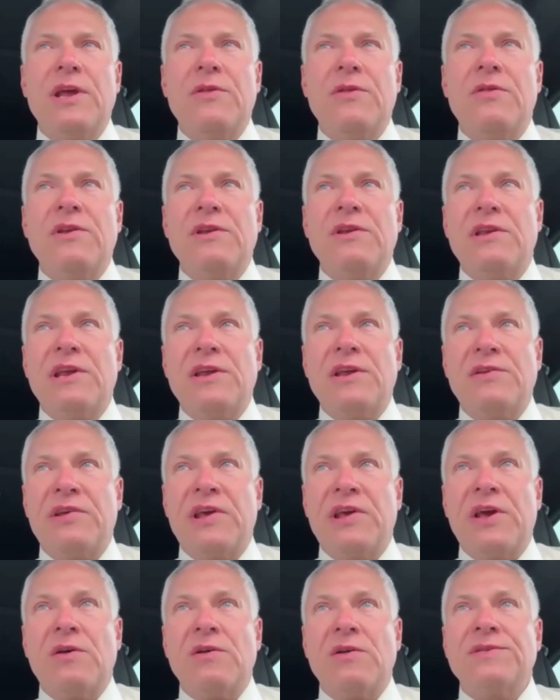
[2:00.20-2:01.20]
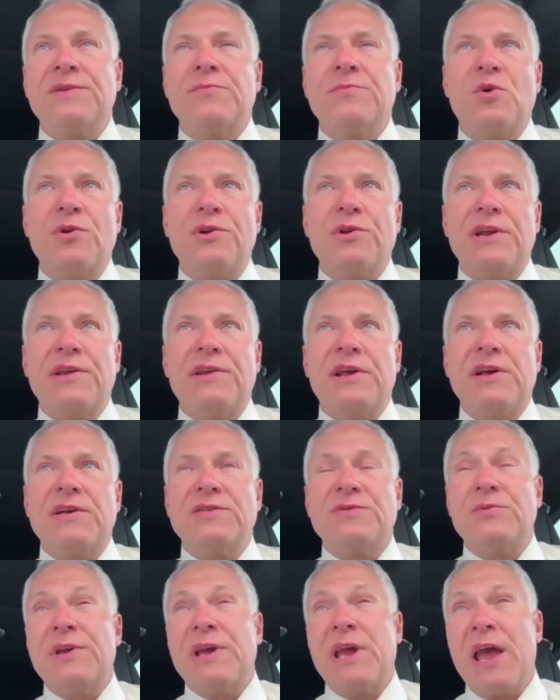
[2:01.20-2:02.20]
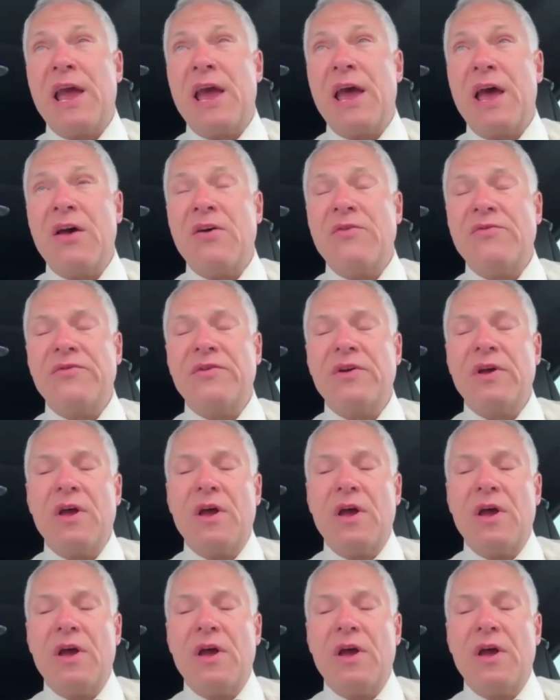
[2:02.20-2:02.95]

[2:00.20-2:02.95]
the details. The more details we have,